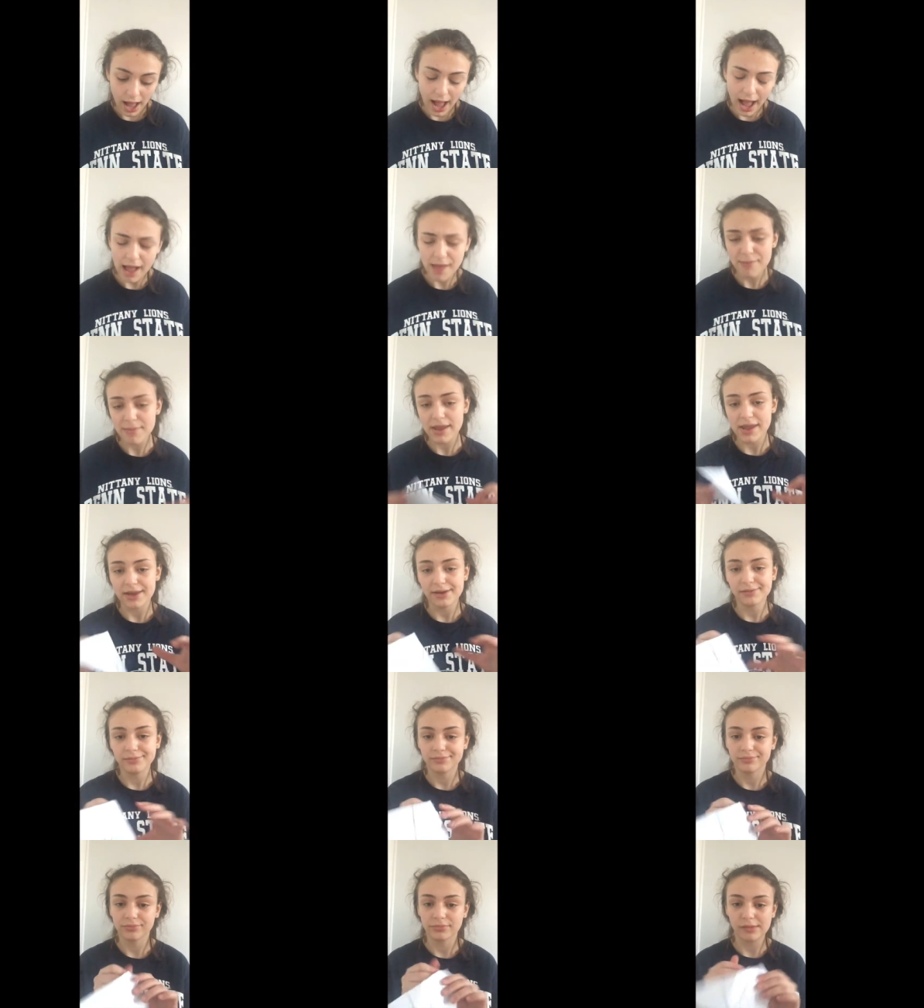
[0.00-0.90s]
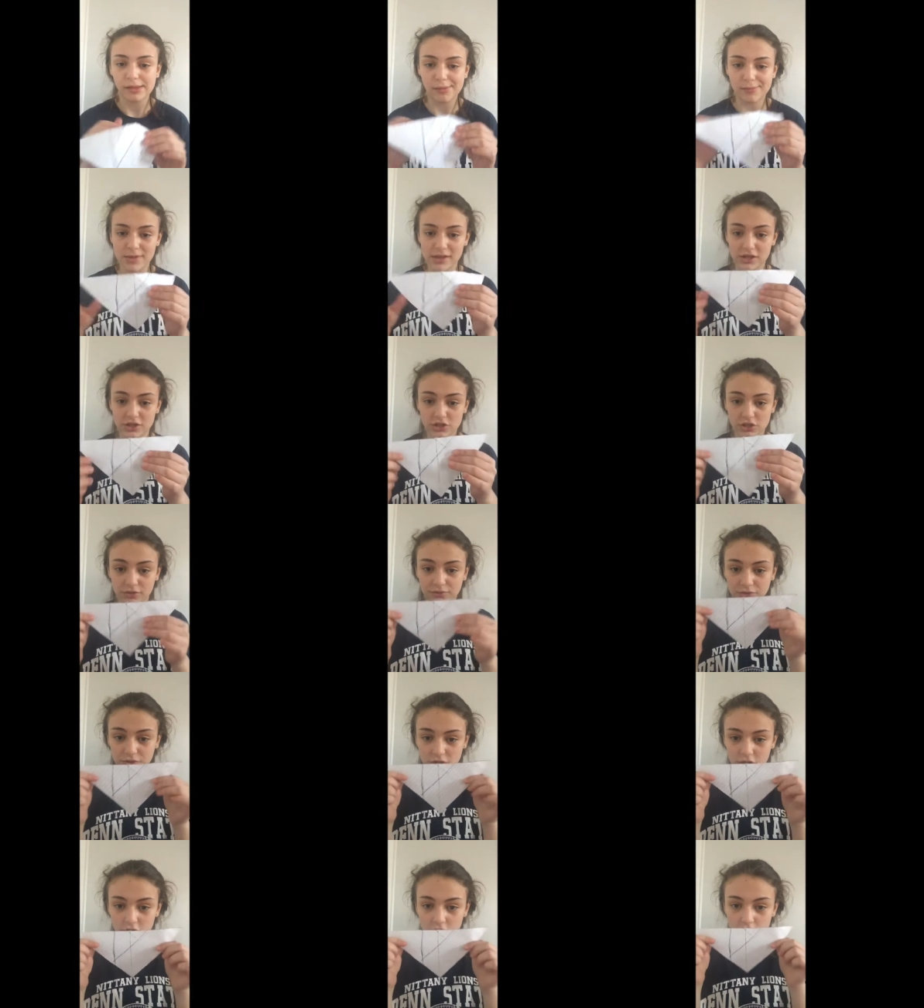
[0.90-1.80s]
I made a
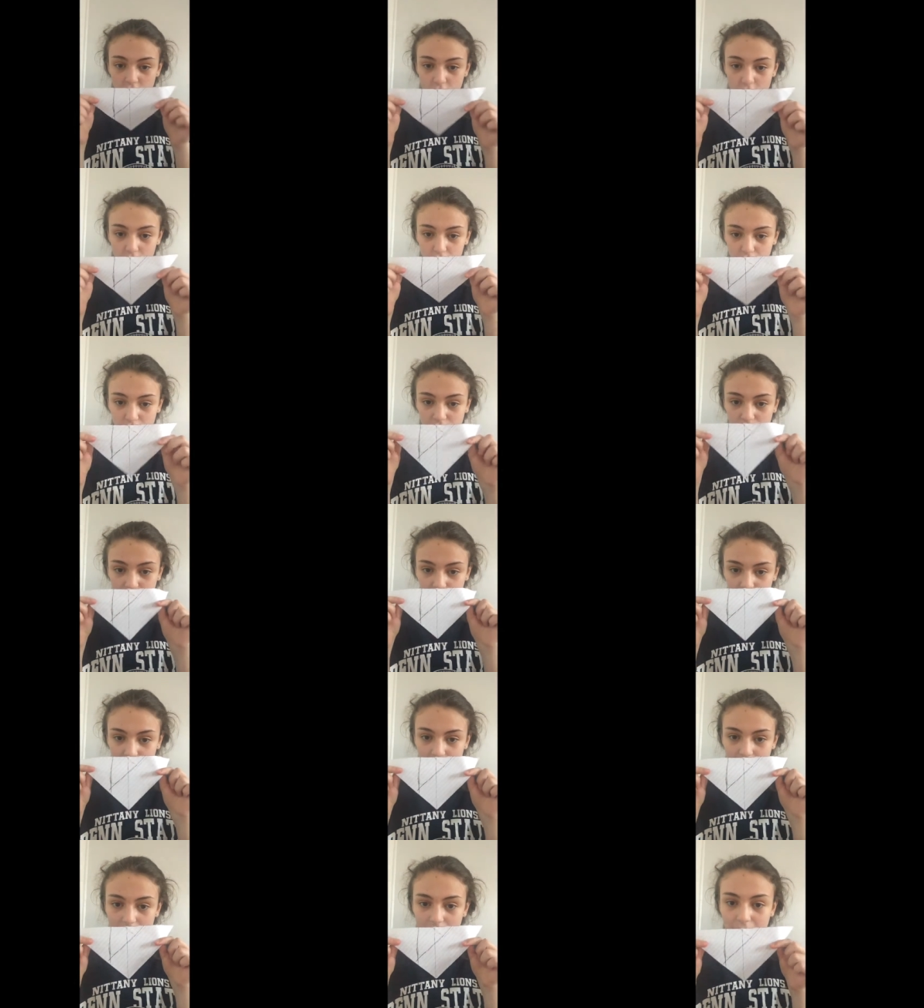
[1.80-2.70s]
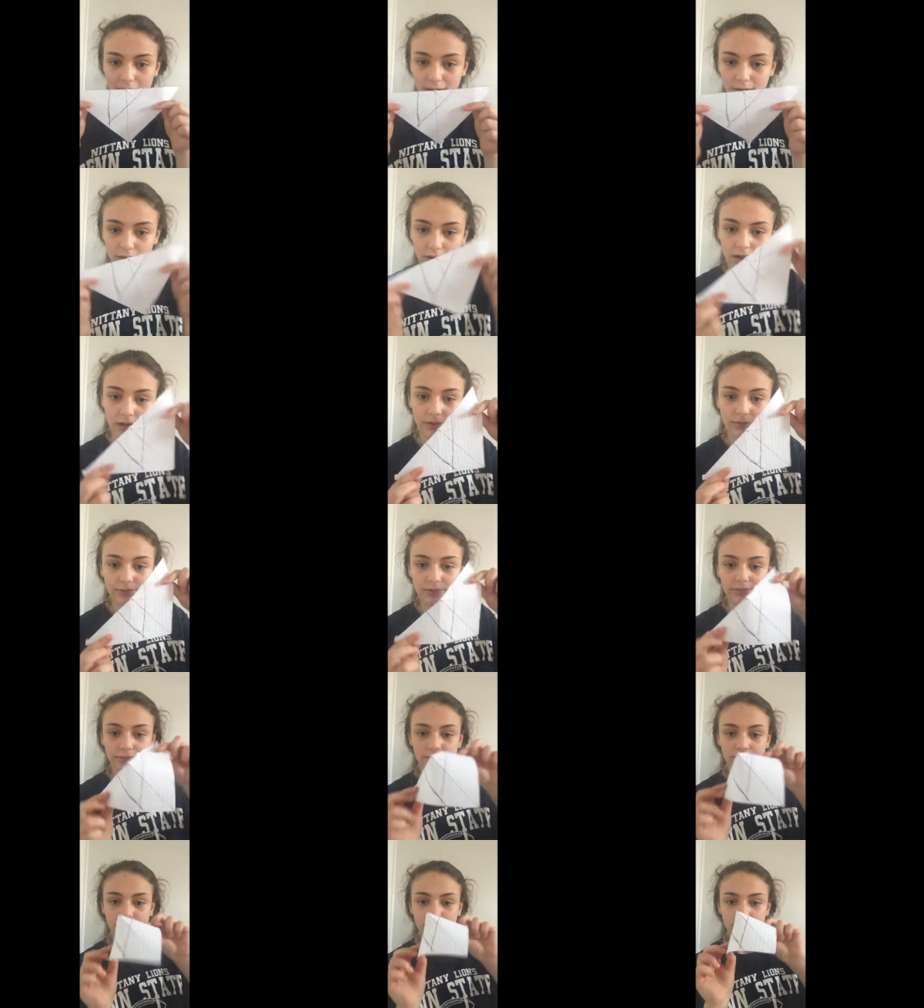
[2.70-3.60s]
makeshift cone out of
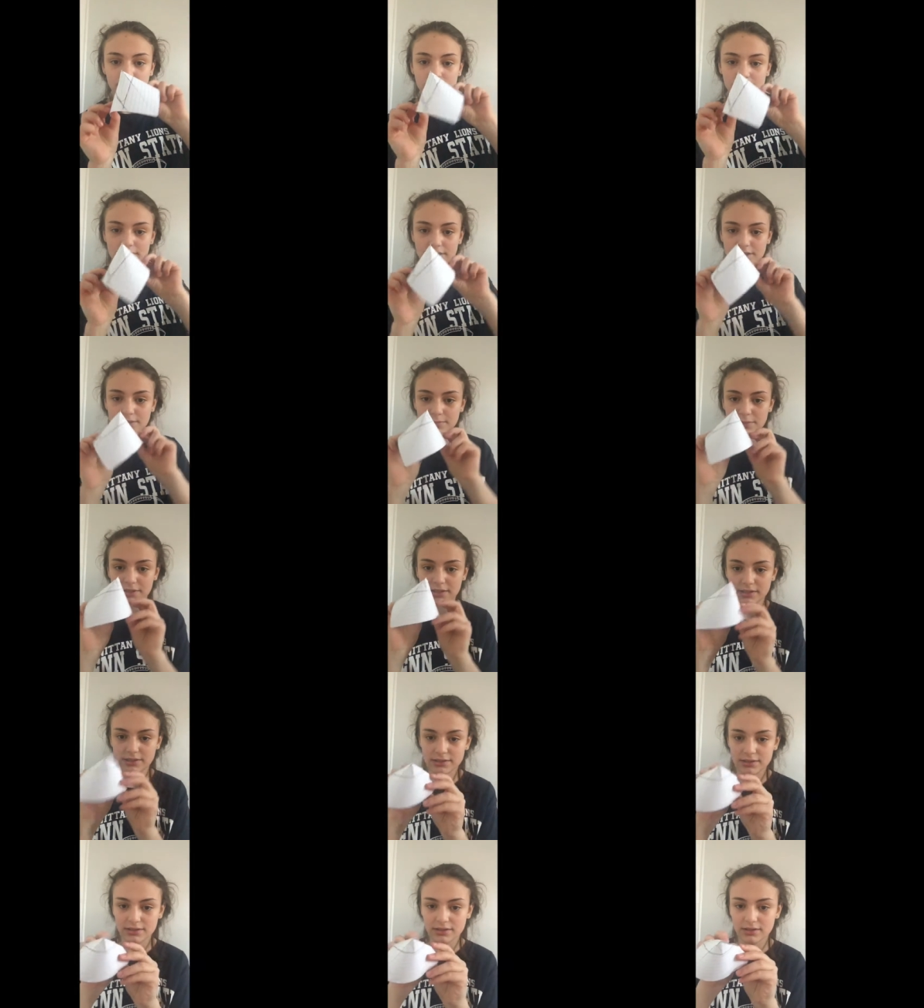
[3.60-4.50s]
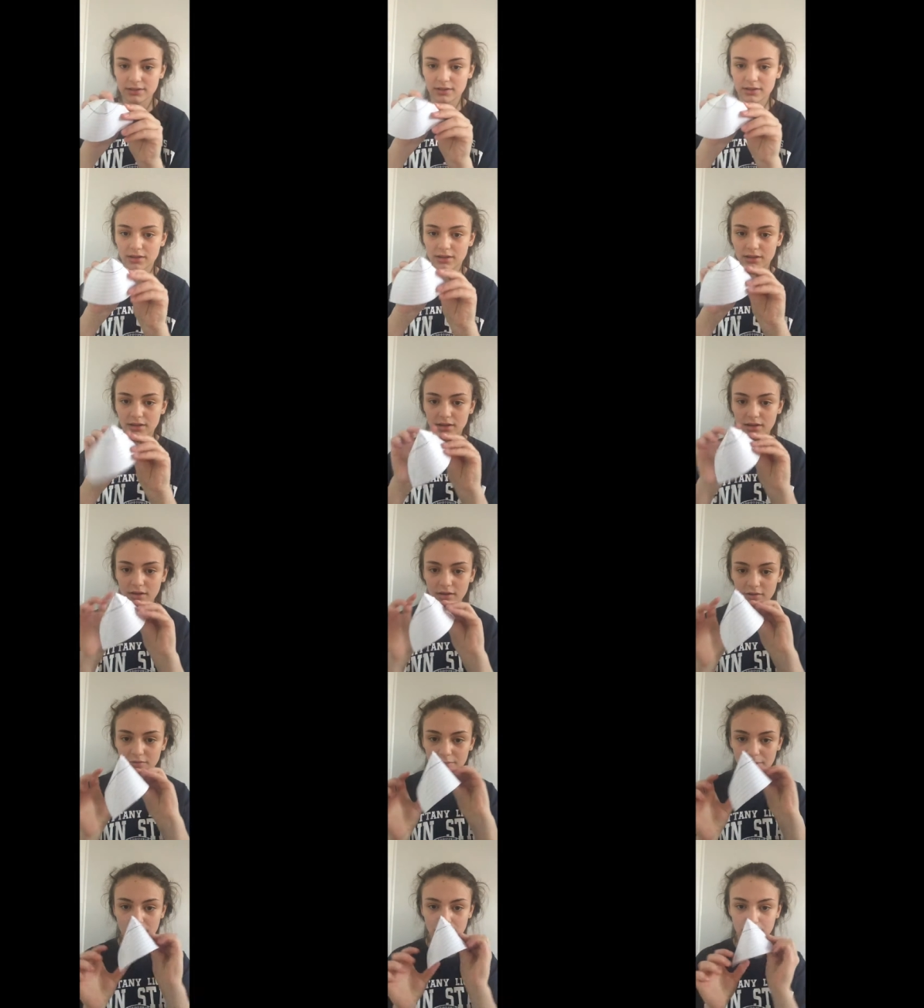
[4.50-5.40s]
this piece
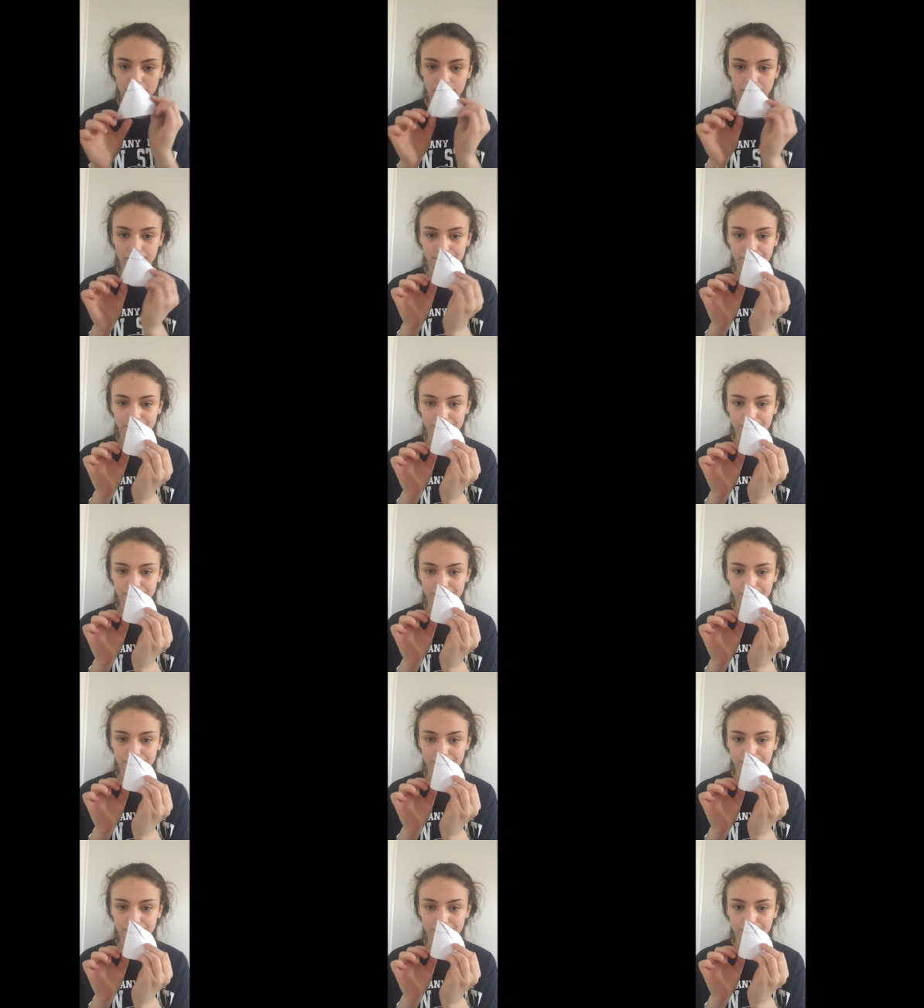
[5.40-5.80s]
of paper.